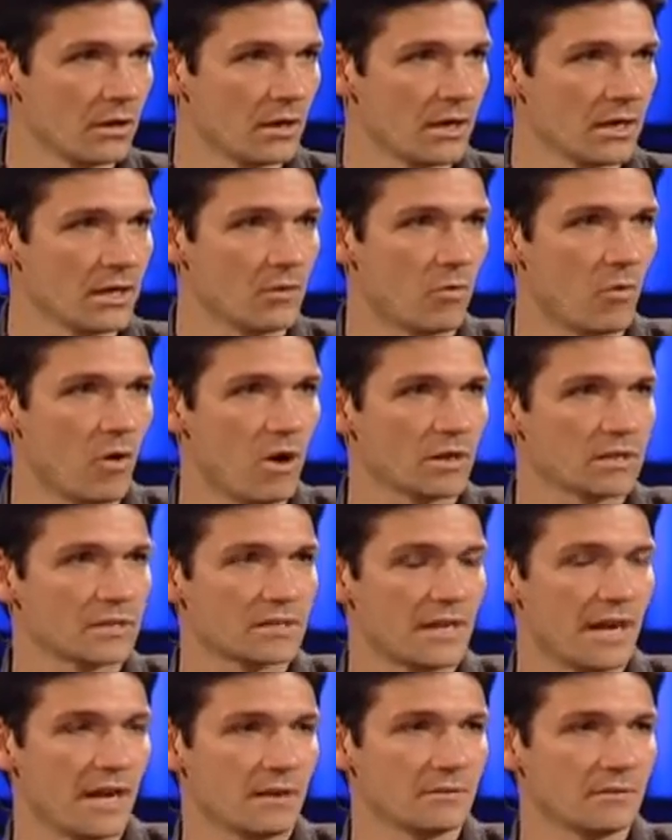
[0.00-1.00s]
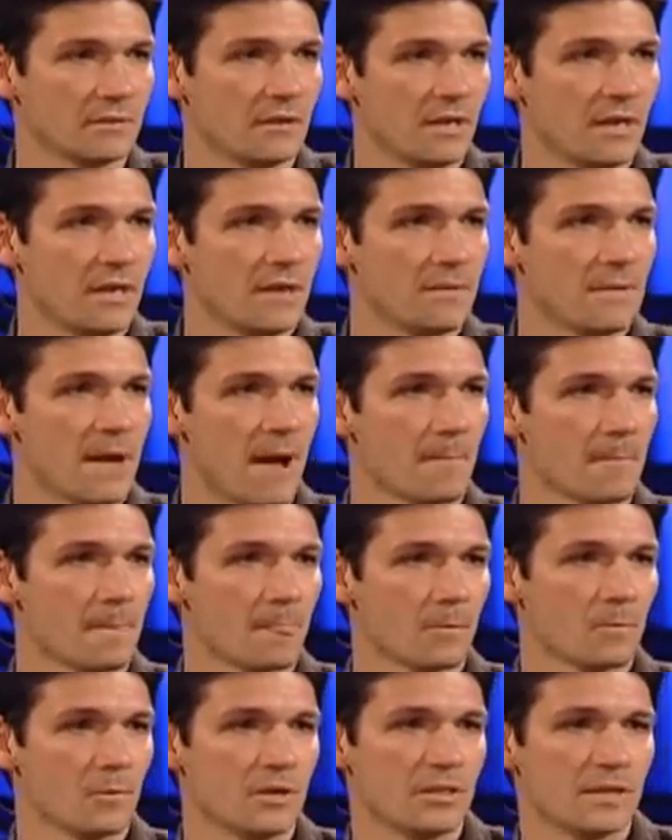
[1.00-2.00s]
And he walks down. Now,
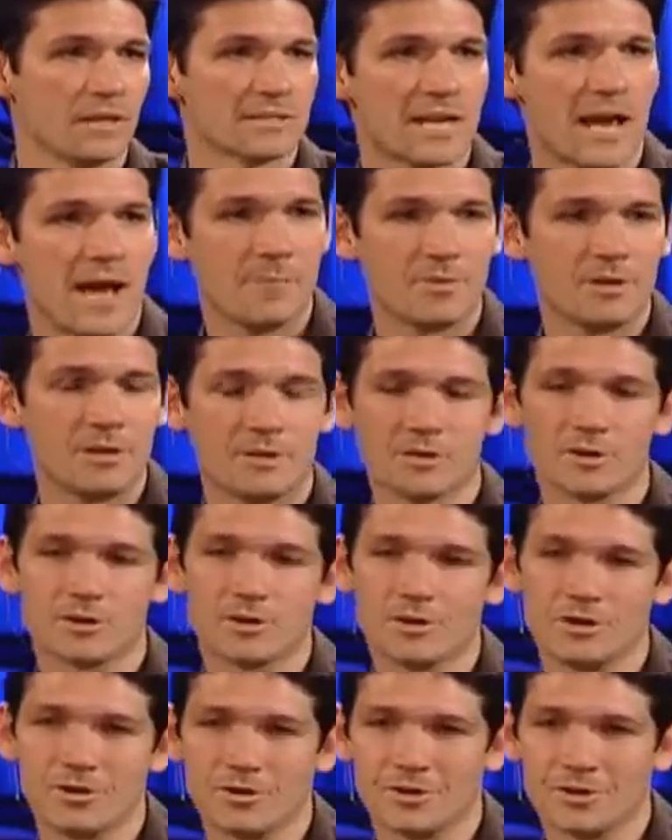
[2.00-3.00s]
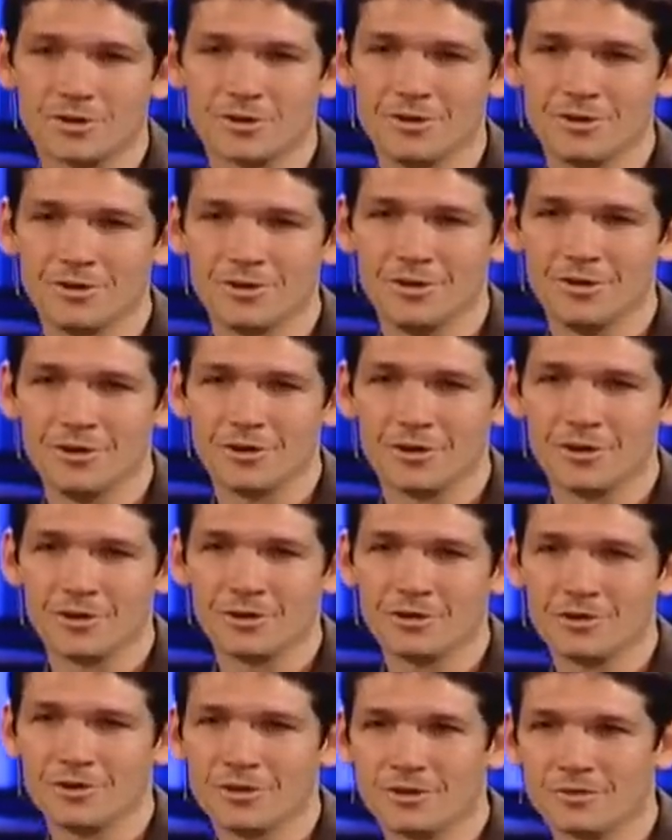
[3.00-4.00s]
what do you think's happening to her?
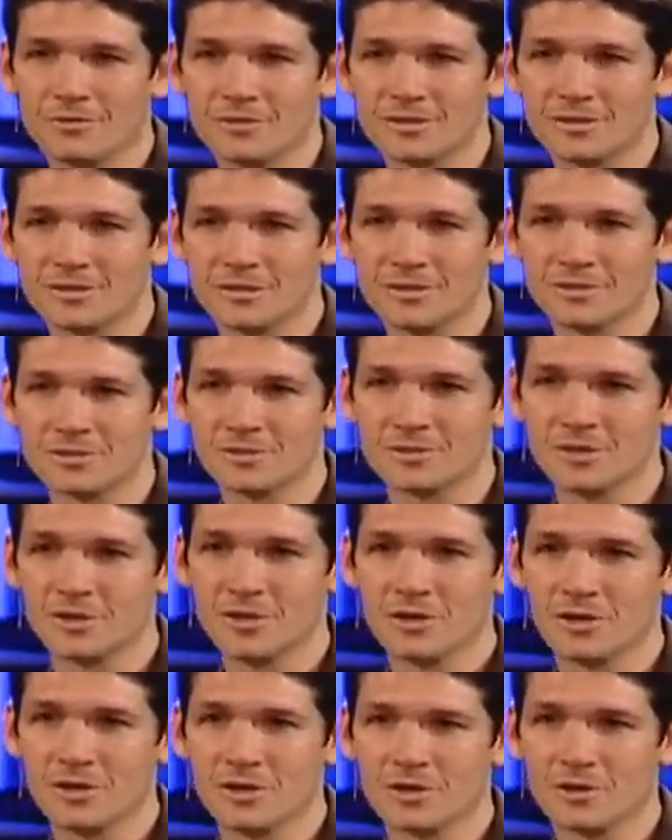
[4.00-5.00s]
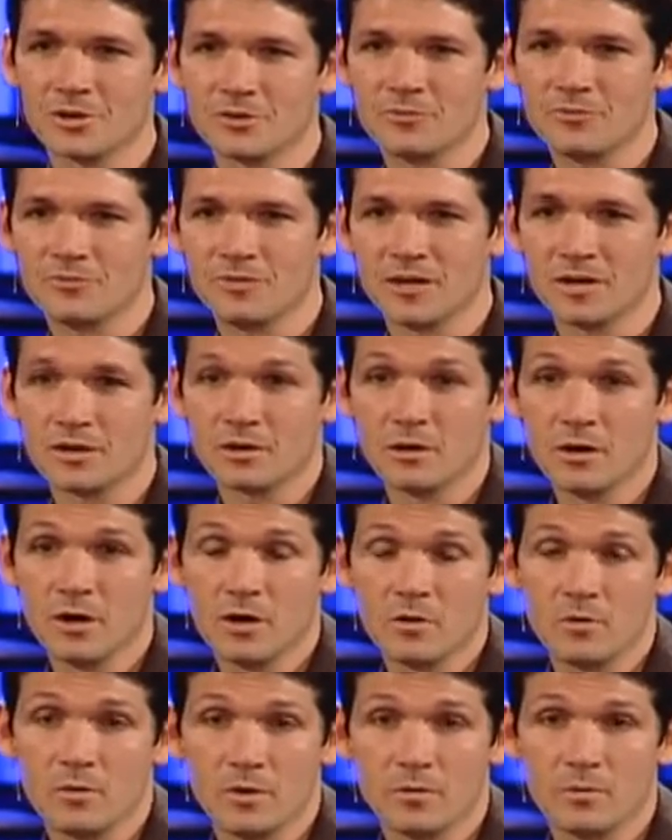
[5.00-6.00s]
Her nervousness, her fear.
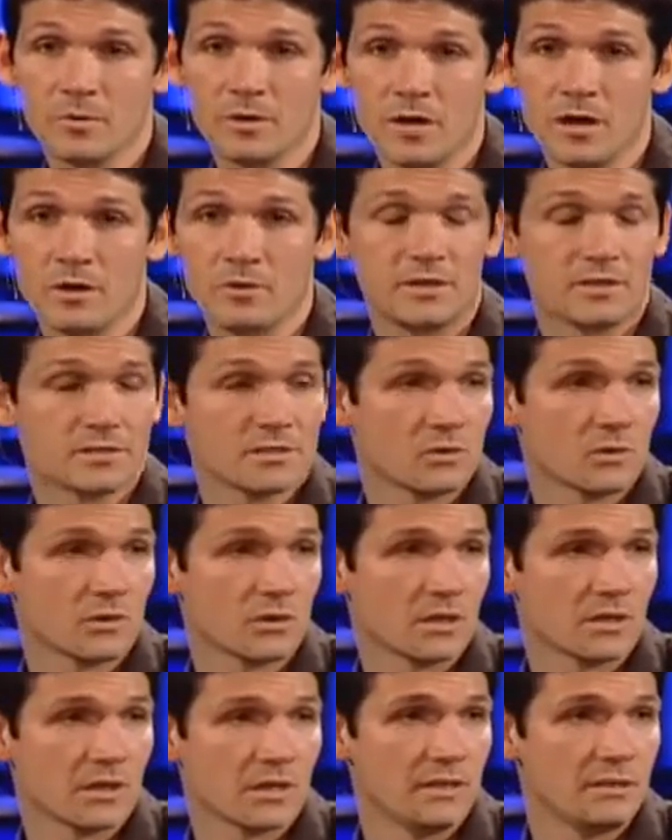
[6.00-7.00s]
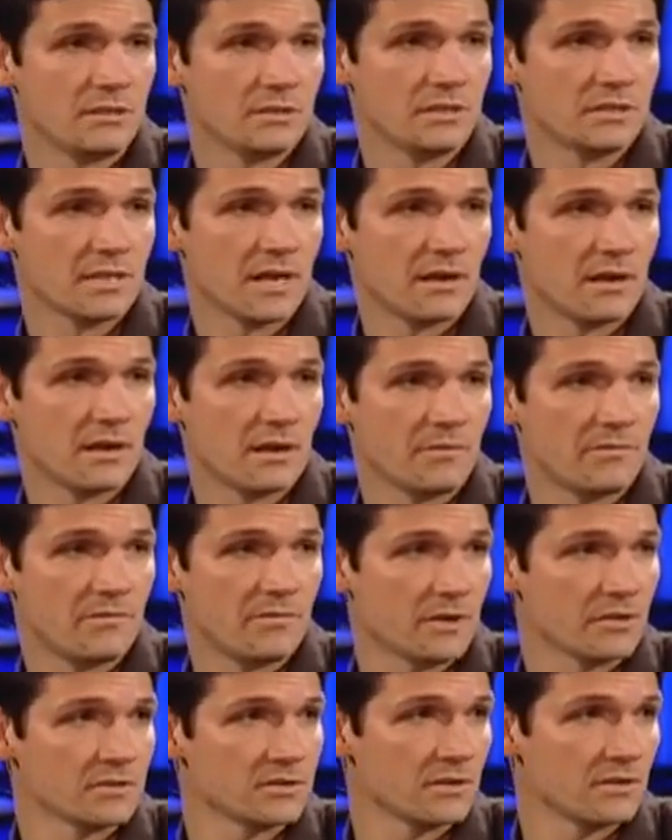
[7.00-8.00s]
We know historically she's had
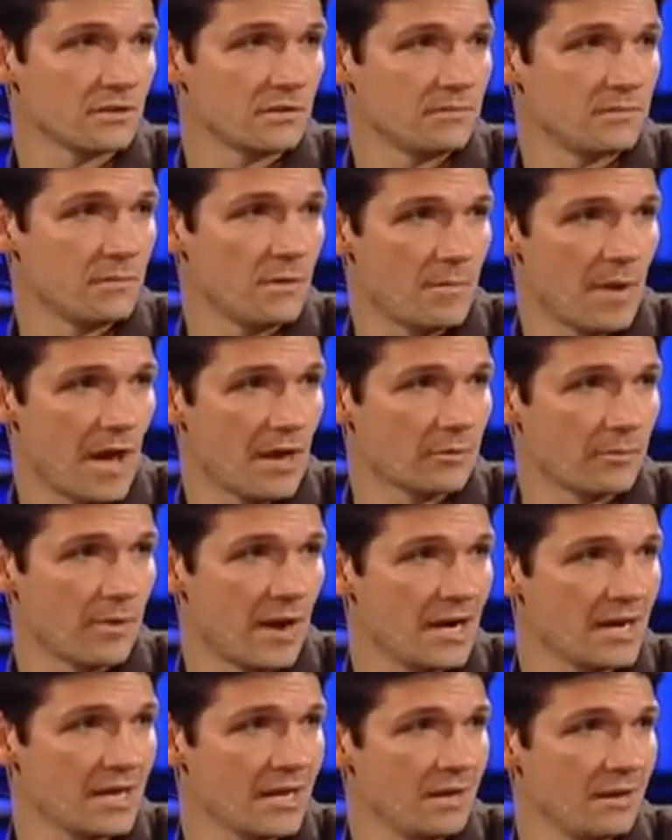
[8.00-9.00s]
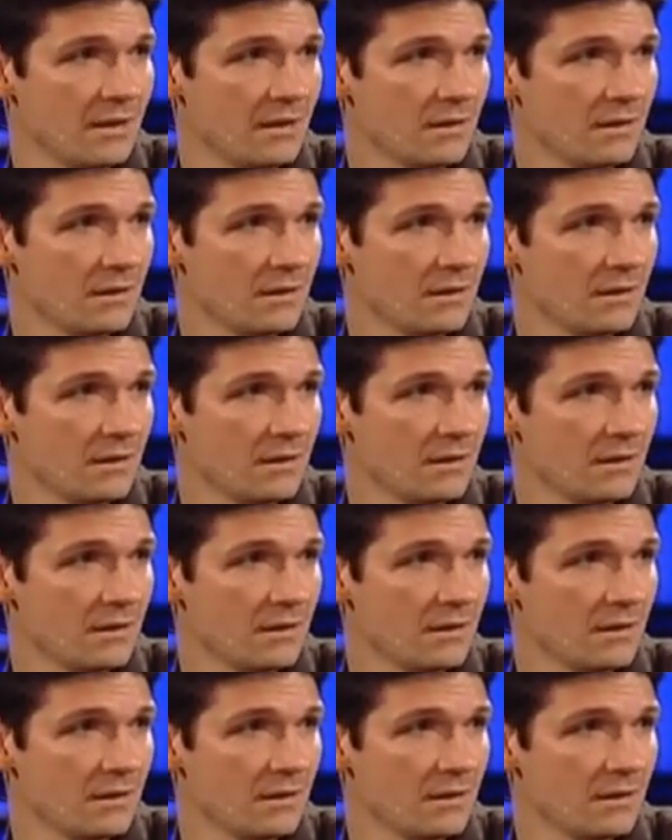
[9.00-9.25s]
fears about her body,